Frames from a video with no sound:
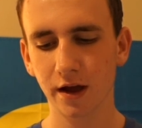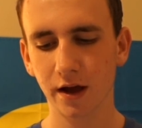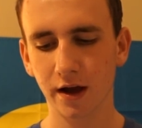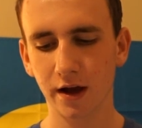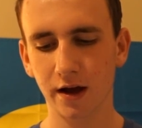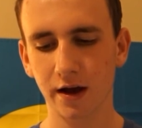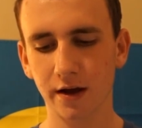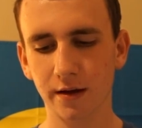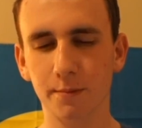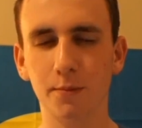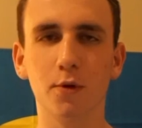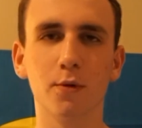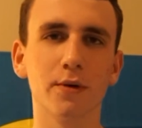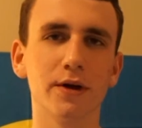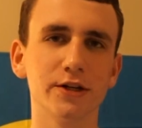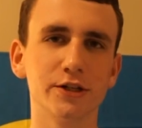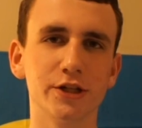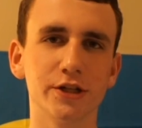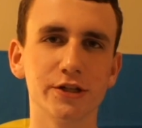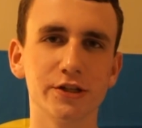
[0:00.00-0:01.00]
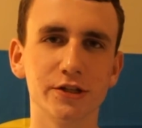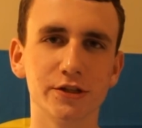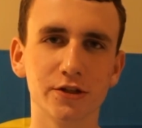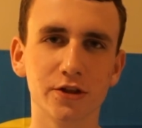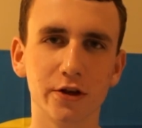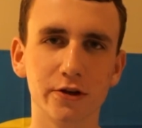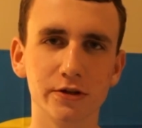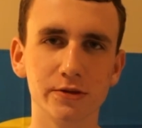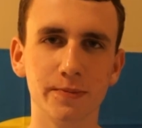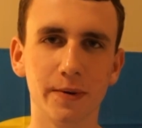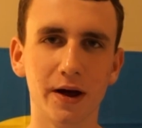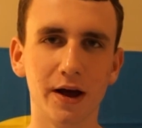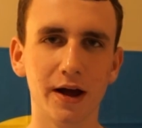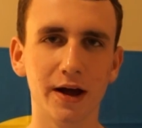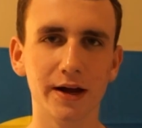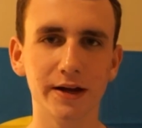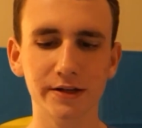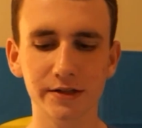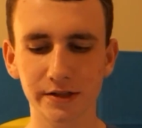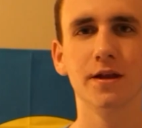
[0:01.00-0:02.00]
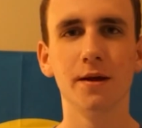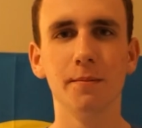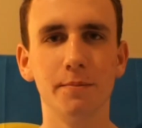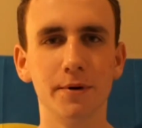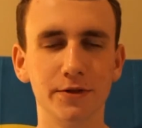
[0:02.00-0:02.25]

Mauritius is close behind.